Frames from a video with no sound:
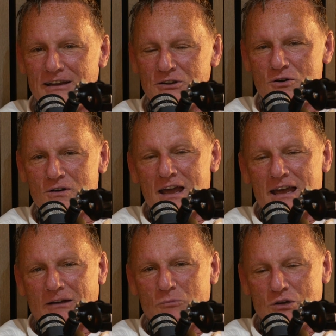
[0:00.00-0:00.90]

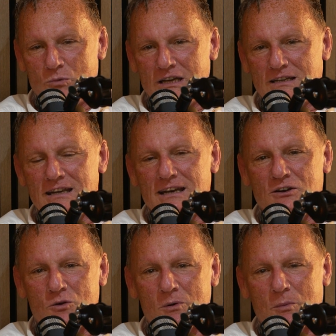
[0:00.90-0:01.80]
and we did
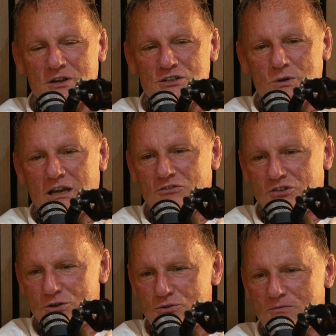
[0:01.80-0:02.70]
in a number of prisons, we
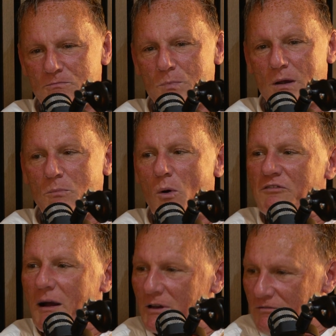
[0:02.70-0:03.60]
introduced more
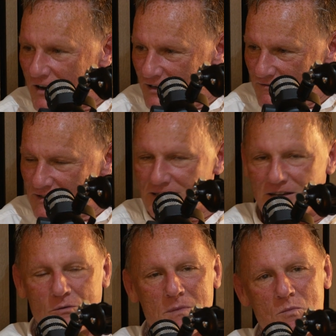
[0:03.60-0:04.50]
family-friendly
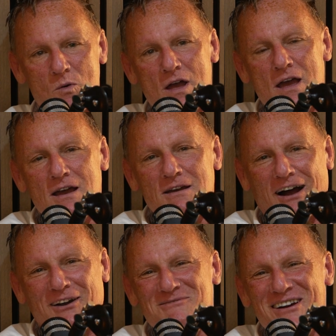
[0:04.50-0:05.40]
visits. I
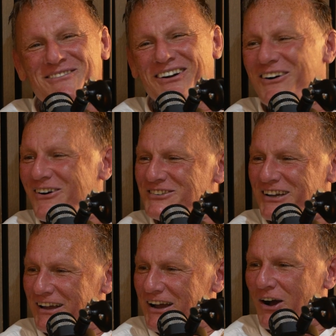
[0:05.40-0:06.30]
remember going
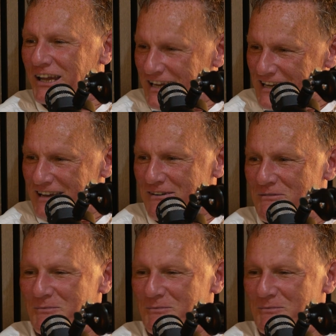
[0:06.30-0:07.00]
to IKEA